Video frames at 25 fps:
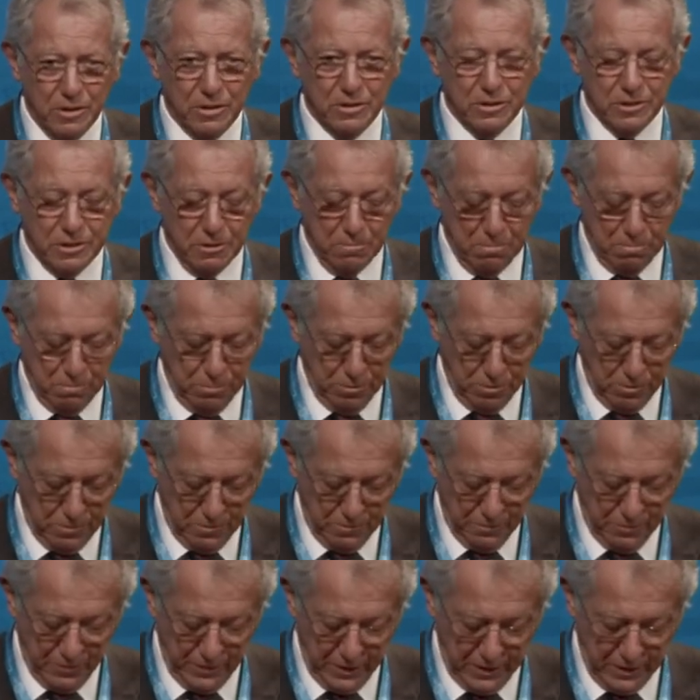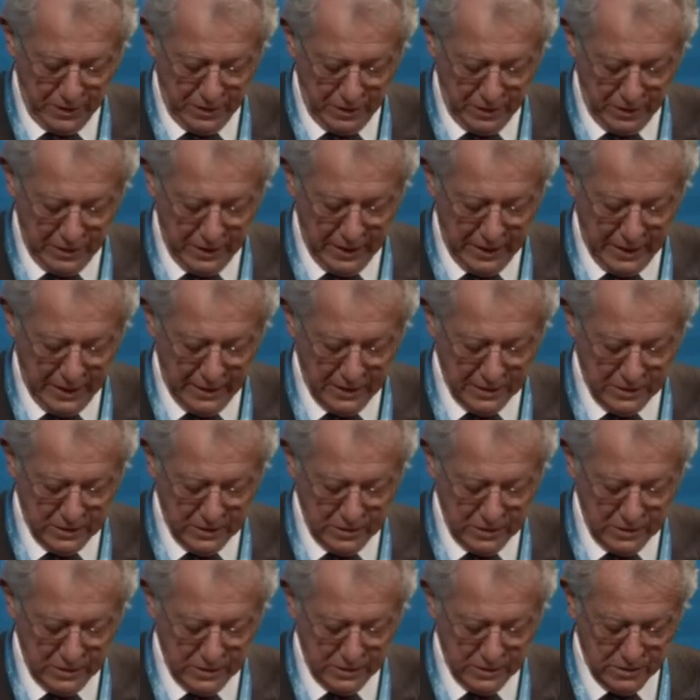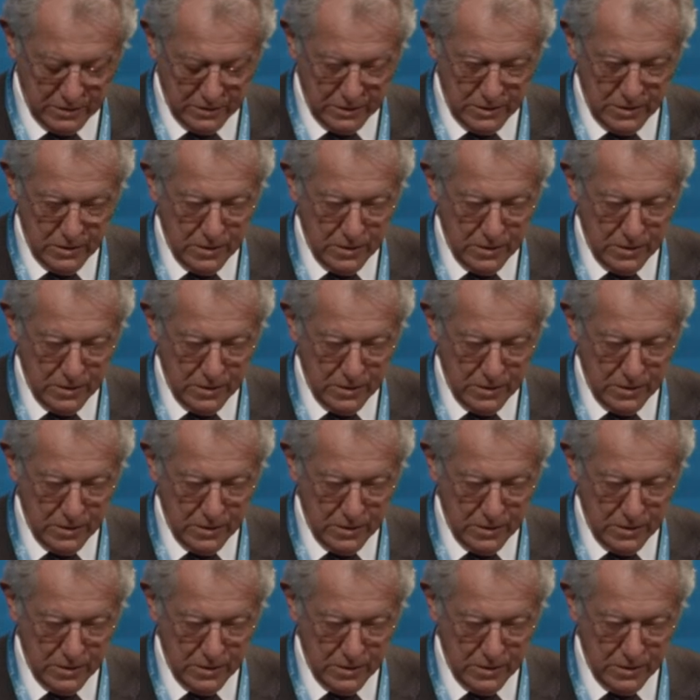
simple analyses.